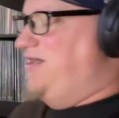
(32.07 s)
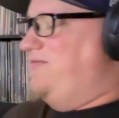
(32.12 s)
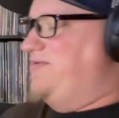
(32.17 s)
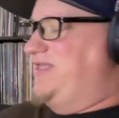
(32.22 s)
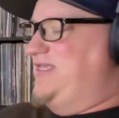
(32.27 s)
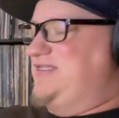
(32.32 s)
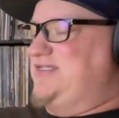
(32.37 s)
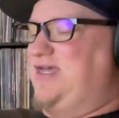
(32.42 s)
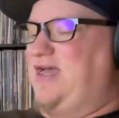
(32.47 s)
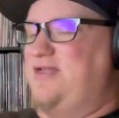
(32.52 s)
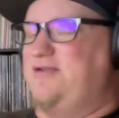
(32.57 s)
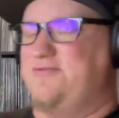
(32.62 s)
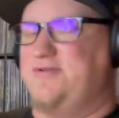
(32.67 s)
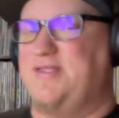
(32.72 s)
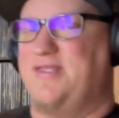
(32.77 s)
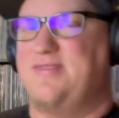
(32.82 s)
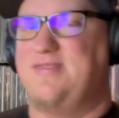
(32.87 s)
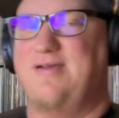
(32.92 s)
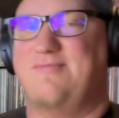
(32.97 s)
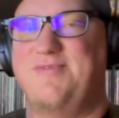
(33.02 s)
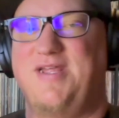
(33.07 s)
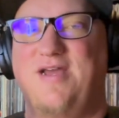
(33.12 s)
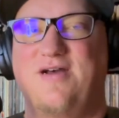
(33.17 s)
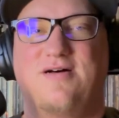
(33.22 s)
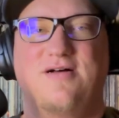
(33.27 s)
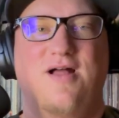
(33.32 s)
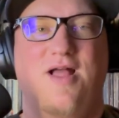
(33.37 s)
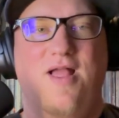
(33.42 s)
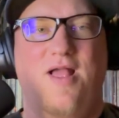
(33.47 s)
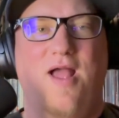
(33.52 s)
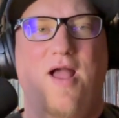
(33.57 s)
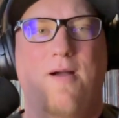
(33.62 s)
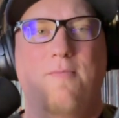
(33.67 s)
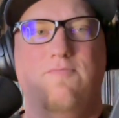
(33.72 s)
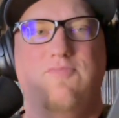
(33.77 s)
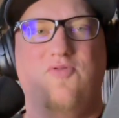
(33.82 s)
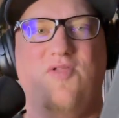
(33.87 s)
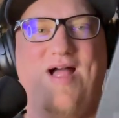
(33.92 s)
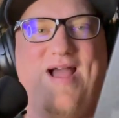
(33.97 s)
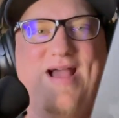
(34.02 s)
by the title and the thumbnail,
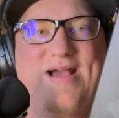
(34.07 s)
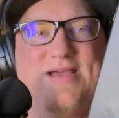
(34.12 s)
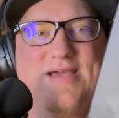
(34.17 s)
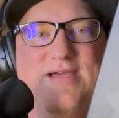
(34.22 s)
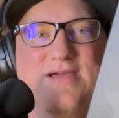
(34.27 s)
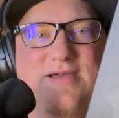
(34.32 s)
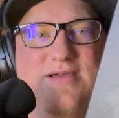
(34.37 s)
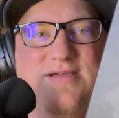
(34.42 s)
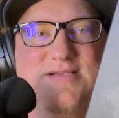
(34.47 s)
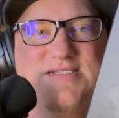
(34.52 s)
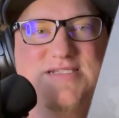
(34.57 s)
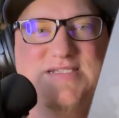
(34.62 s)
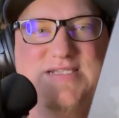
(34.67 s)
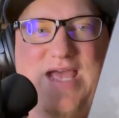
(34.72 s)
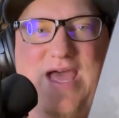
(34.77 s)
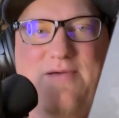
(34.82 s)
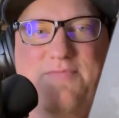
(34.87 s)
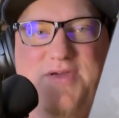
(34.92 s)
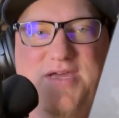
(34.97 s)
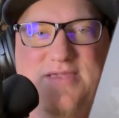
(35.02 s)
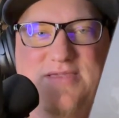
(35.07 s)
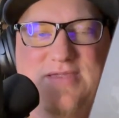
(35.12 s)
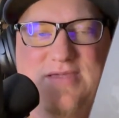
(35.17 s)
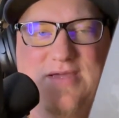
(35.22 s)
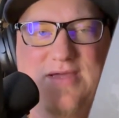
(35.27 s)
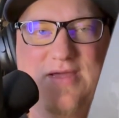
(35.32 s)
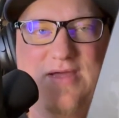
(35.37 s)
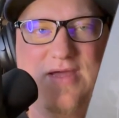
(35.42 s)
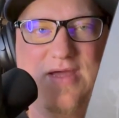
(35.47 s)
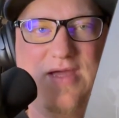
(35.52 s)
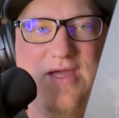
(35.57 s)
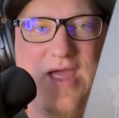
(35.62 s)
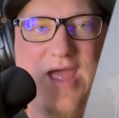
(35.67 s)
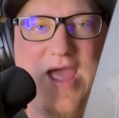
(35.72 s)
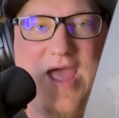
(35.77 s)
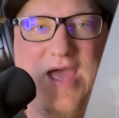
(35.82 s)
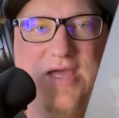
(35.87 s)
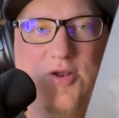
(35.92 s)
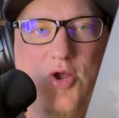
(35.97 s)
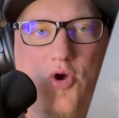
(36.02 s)
Black Sabbath
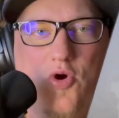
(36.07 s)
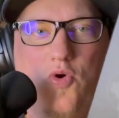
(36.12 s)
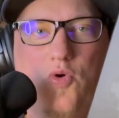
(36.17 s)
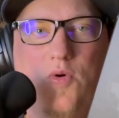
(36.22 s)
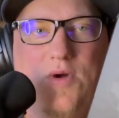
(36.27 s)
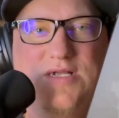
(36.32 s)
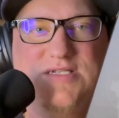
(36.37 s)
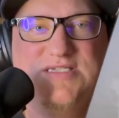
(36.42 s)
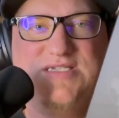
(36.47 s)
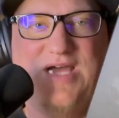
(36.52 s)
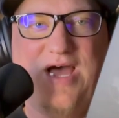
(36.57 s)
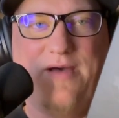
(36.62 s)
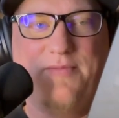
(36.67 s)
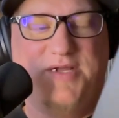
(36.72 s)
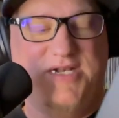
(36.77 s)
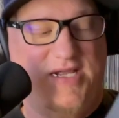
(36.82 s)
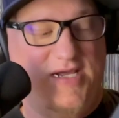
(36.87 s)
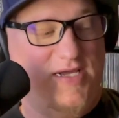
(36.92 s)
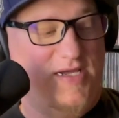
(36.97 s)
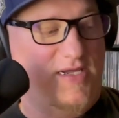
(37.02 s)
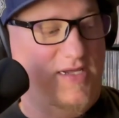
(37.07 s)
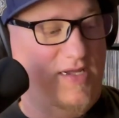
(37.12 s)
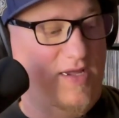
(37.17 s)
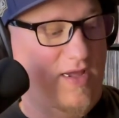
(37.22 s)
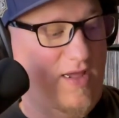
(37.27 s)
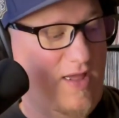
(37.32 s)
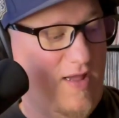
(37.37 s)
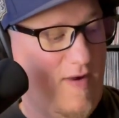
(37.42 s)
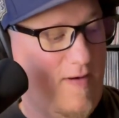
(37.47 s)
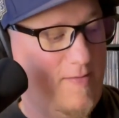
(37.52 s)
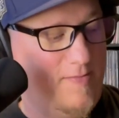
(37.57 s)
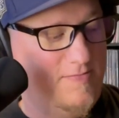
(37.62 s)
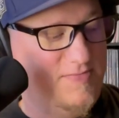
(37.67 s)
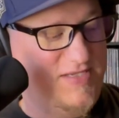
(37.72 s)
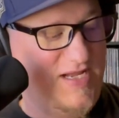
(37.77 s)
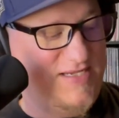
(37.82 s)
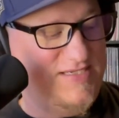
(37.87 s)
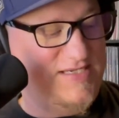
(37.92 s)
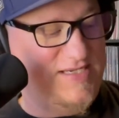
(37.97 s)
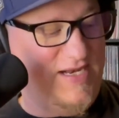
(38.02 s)
Anno Domini
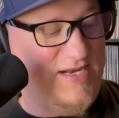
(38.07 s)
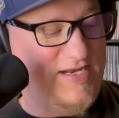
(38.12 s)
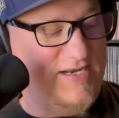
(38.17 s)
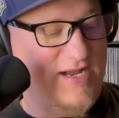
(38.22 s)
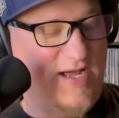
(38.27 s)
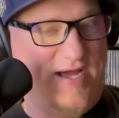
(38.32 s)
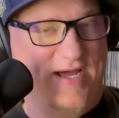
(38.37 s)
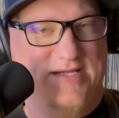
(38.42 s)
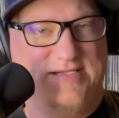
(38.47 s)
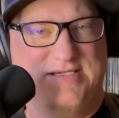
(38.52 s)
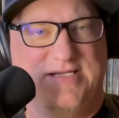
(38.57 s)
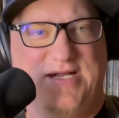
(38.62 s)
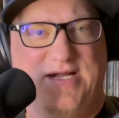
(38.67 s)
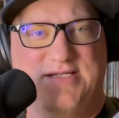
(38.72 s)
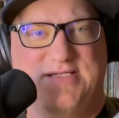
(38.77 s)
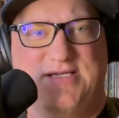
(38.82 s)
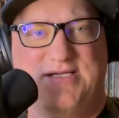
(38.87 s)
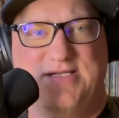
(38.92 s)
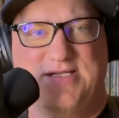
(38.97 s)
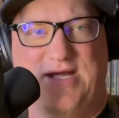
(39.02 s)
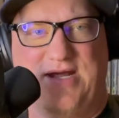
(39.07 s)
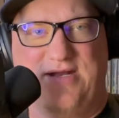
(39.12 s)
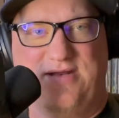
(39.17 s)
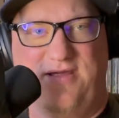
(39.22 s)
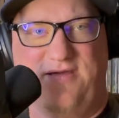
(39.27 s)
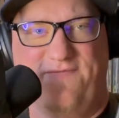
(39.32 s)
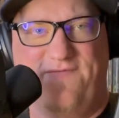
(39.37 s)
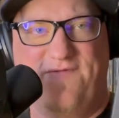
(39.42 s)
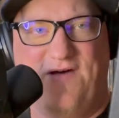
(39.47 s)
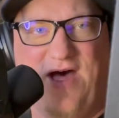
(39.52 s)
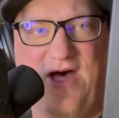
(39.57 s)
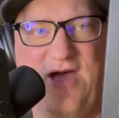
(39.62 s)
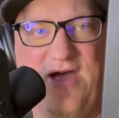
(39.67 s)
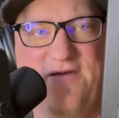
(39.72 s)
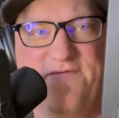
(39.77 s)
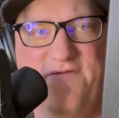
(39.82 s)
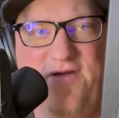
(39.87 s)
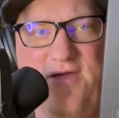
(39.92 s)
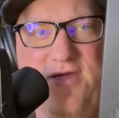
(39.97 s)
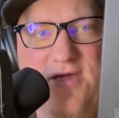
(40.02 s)
1989 to
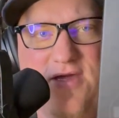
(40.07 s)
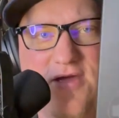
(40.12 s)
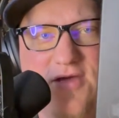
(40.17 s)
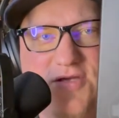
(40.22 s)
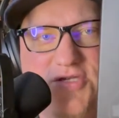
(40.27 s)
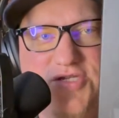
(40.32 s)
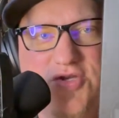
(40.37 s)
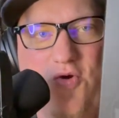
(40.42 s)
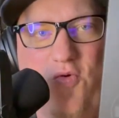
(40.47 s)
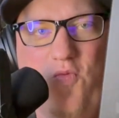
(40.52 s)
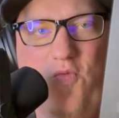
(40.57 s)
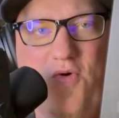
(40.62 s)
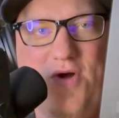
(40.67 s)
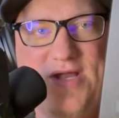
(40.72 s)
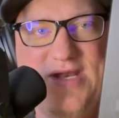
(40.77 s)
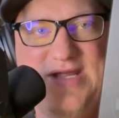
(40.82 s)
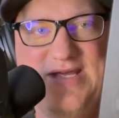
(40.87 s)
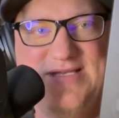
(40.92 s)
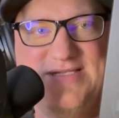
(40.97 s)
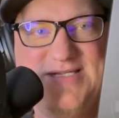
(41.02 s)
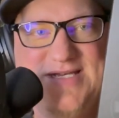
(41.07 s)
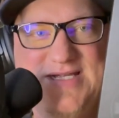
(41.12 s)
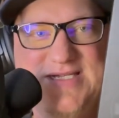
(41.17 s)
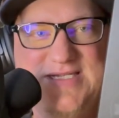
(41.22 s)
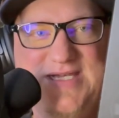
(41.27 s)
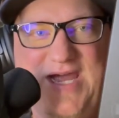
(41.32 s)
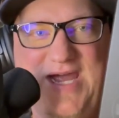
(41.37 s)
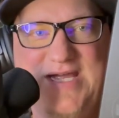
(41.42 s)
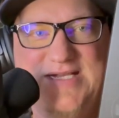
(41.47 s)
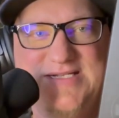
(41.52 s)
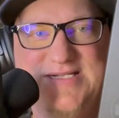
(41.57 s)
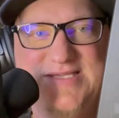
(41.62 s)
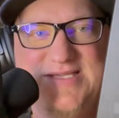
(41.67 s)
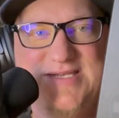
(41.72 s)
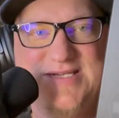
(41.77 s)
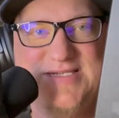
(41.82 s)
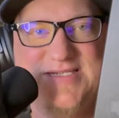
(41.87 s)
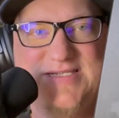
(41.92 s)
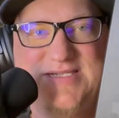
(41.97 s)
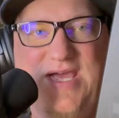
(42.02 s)
1995. So what is contained in
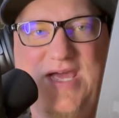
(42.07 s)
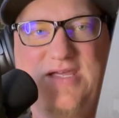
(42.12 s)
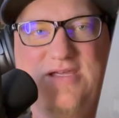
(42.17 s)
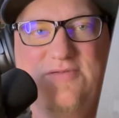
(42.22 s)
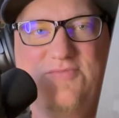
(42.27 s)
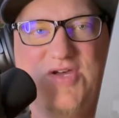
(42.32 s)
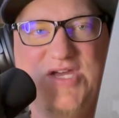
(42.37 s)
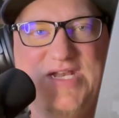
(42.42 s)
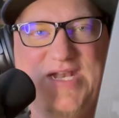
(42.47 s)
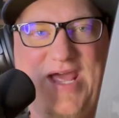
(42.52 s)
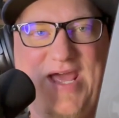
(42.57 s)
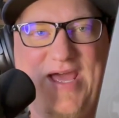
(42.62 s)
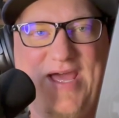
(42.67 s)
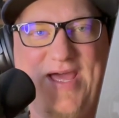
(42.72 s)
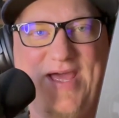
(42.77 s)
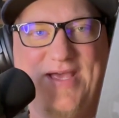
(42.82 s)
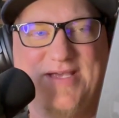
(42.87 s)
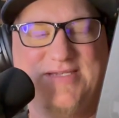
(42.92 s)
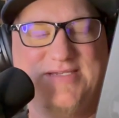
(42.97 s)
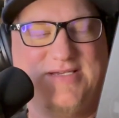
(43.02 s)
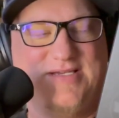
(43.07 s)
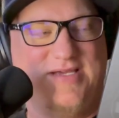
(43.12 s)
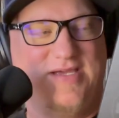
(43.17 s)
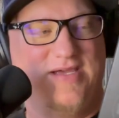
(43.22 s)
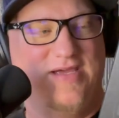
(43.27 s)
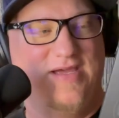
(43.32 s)
this set, you might ask?